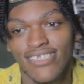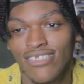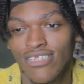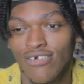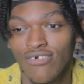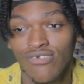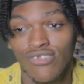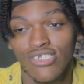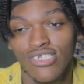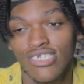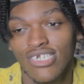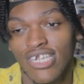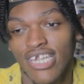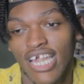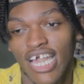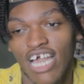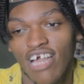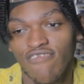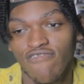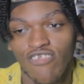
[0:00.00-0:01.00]
You know, she didn't
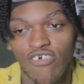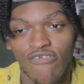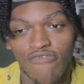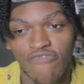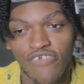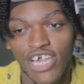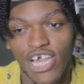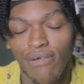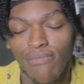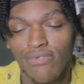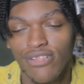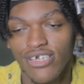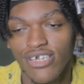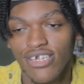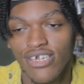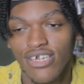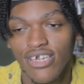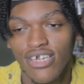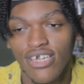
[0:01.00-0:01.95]
have no family